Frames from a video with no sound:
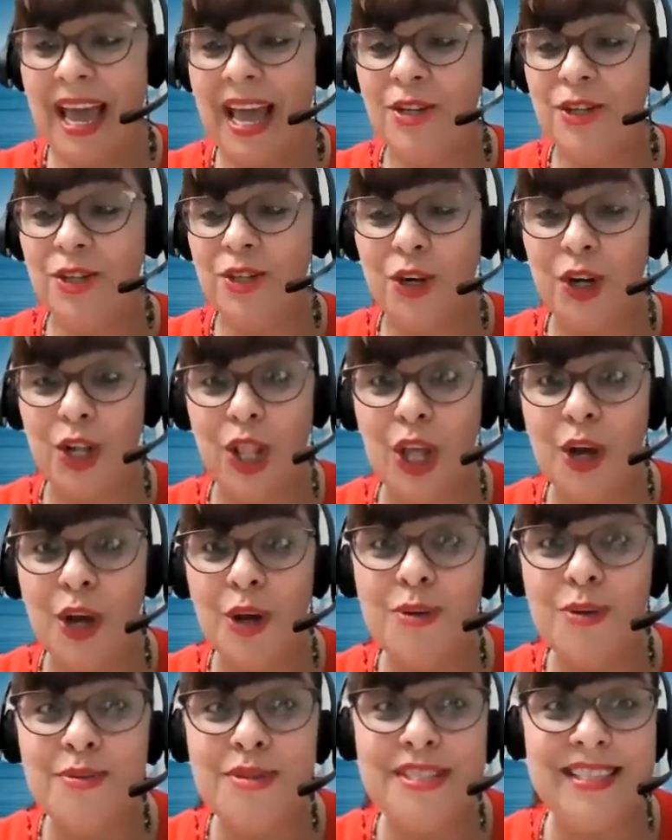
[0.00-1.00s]
And to
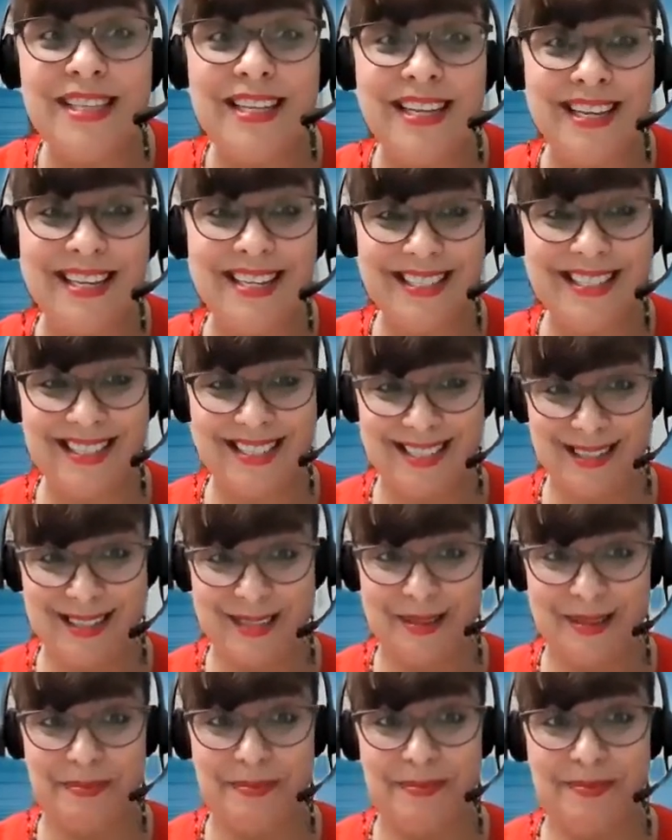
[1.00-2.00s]
close this,
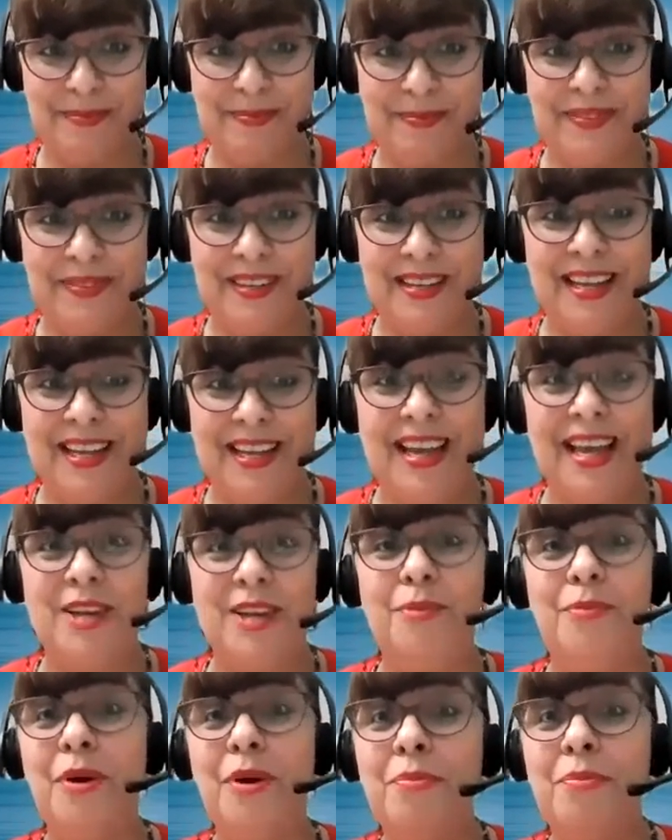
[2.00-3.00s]

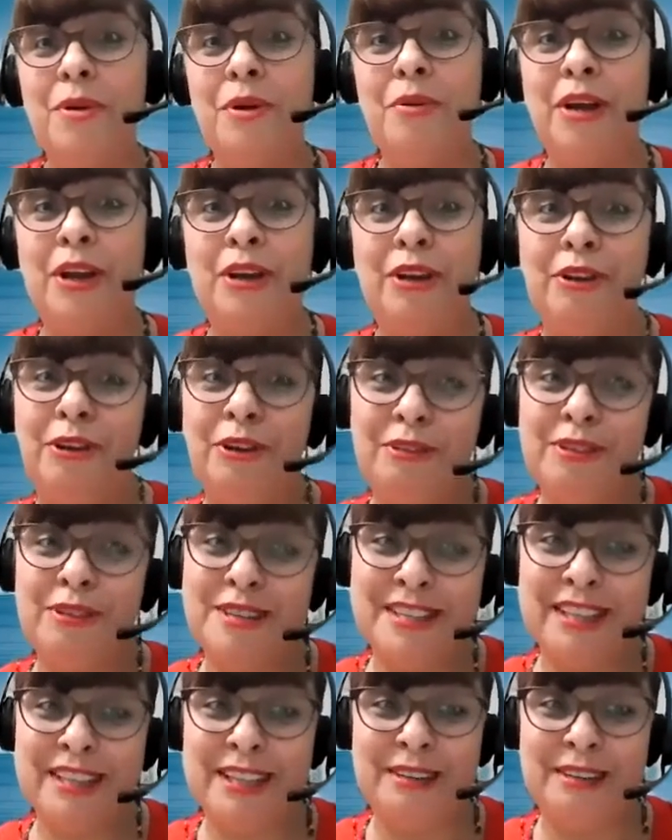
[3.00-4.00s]
And you probably already know
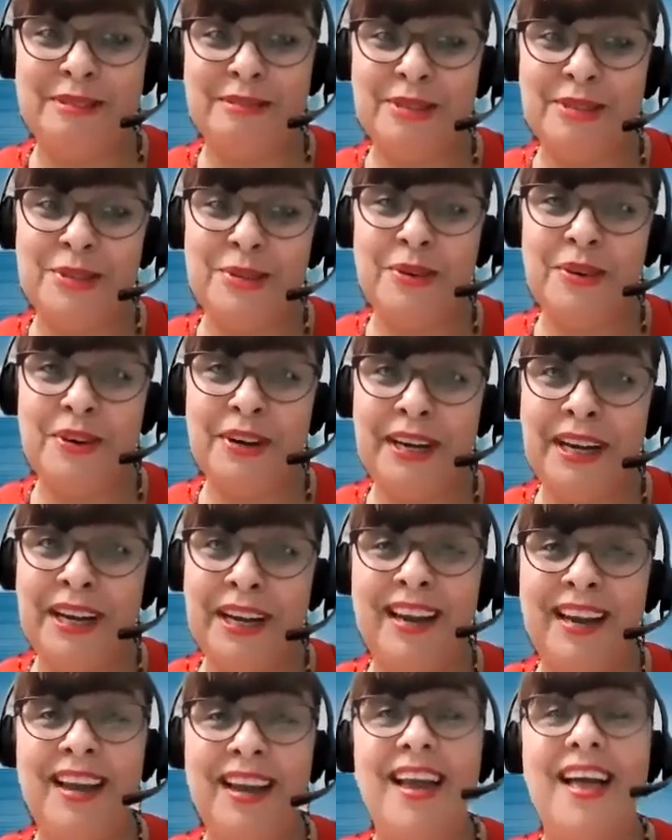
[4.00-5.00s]
this little
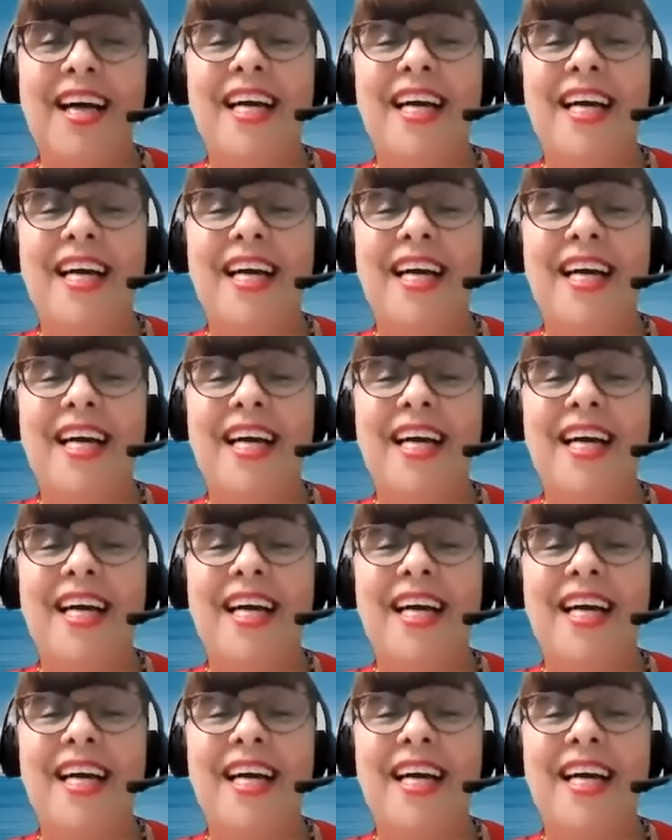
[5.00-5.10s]
story